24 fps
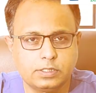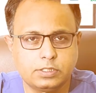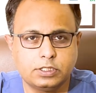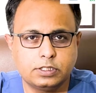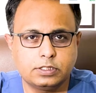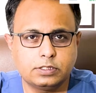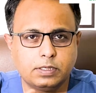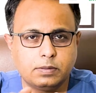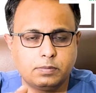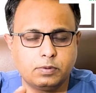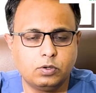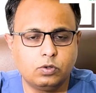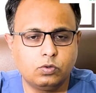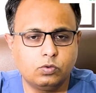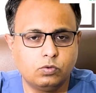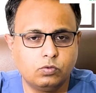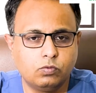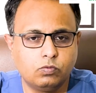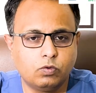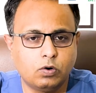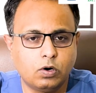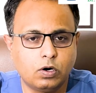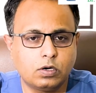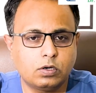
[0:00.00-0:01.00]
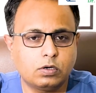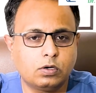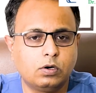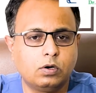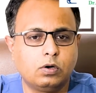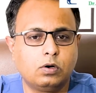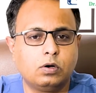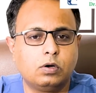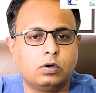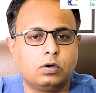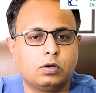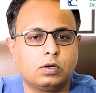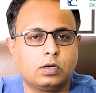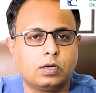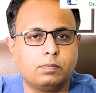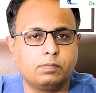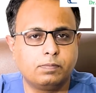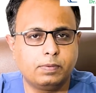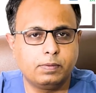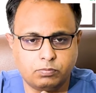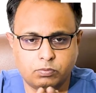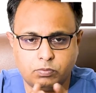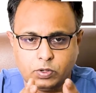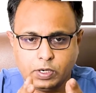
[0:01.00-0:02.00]
she's able to walk,
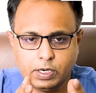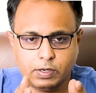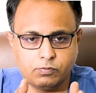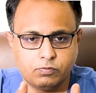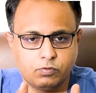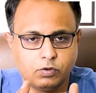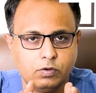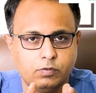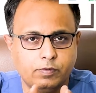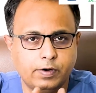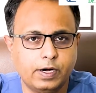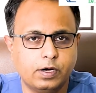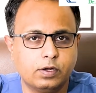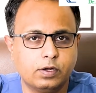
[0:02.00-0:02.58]
putting full weight